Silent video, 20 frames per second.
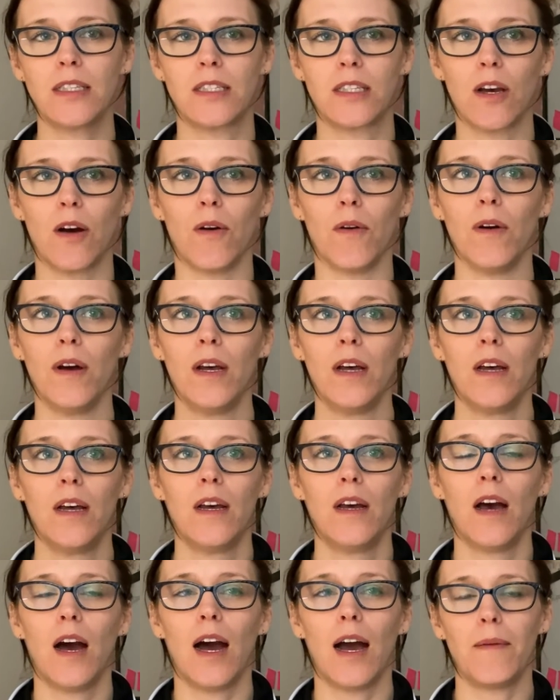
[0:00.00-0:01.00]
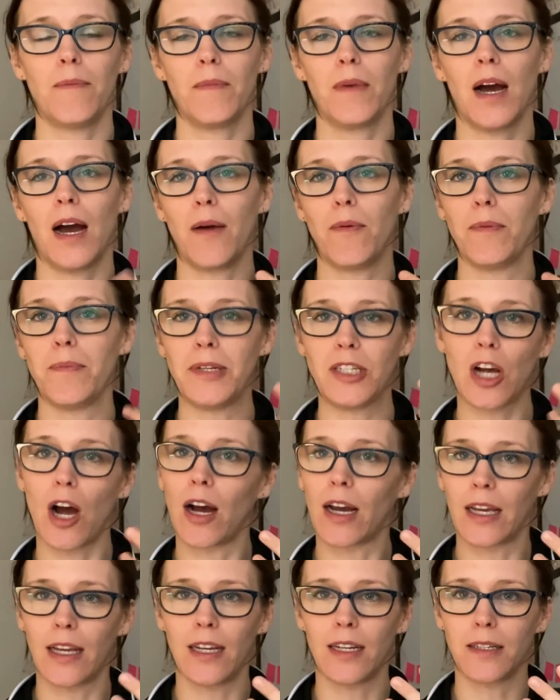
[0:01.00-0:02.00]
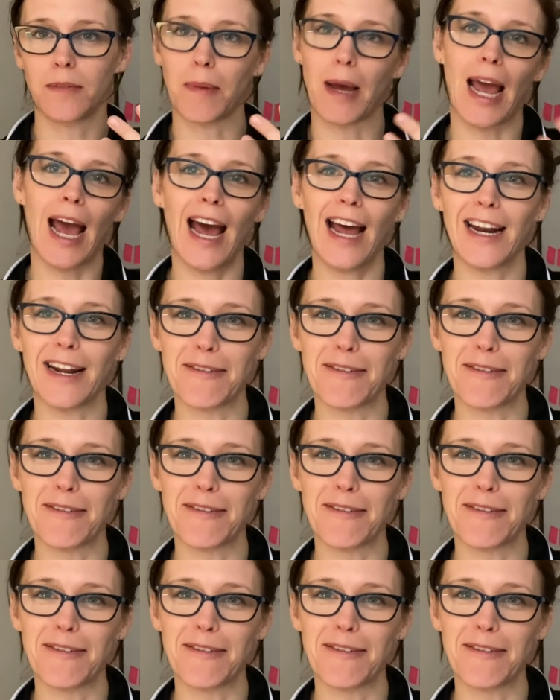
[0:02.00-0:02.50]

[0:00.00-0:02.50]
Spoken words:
So I would be talking into my head.